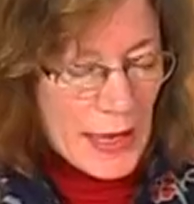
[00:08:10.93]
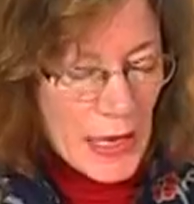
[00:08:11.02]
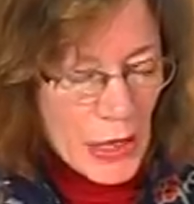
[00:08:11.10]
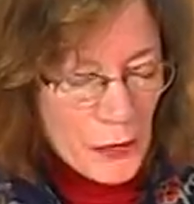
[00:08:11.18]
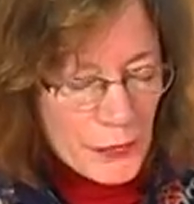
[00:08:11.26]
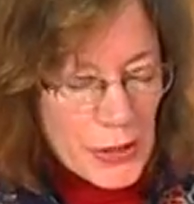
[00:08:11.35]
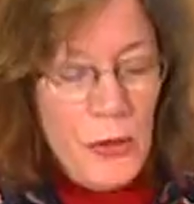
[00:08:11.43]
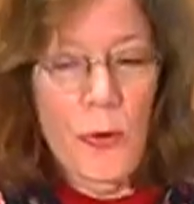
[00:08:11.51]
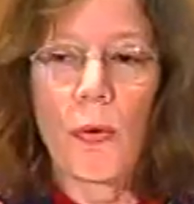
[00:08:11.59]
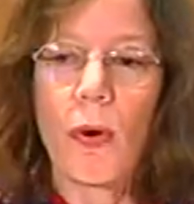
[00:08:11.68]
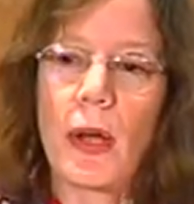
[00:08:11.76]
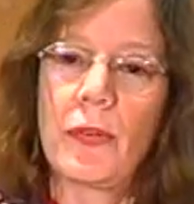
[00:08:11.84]
Every
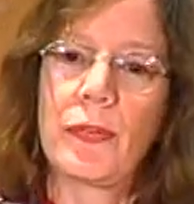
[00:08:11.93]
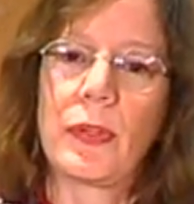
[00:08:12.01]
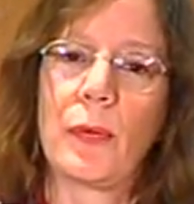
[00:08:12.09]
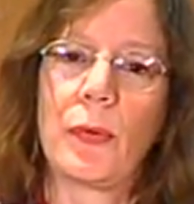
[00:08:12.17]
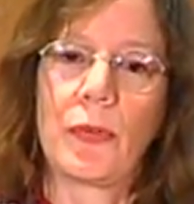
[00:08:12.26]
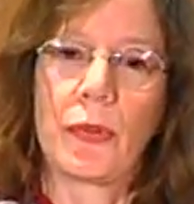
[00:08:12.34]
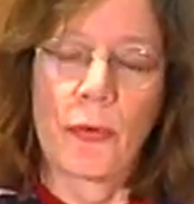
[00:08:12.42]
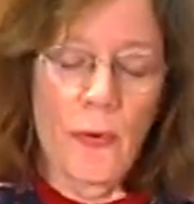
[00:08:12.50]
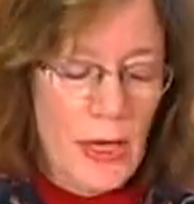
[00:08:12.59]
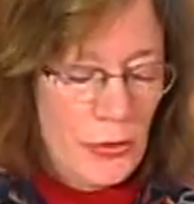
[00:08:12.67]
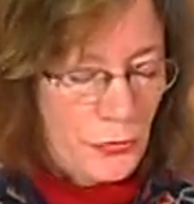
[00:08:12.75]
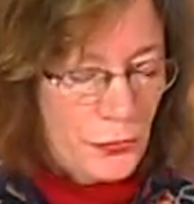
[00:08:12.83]
crossing was a
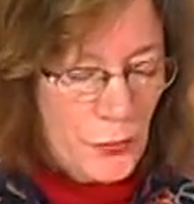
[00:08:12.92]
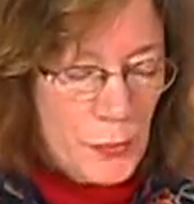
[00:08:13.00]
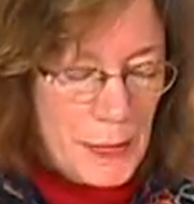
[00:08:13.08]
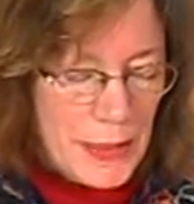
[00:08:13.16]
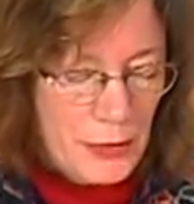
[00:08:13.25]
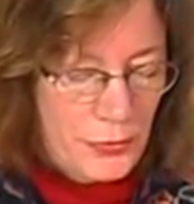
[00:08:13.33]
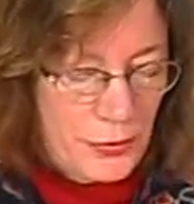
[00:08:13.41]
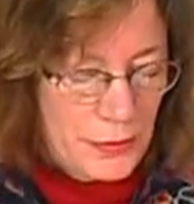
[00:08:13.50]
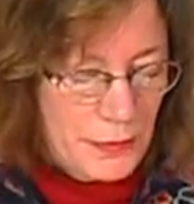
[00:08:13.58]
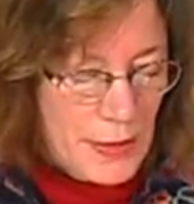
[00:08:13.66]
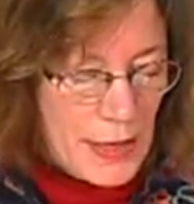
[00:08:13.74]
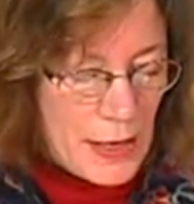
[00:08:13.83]
transformation,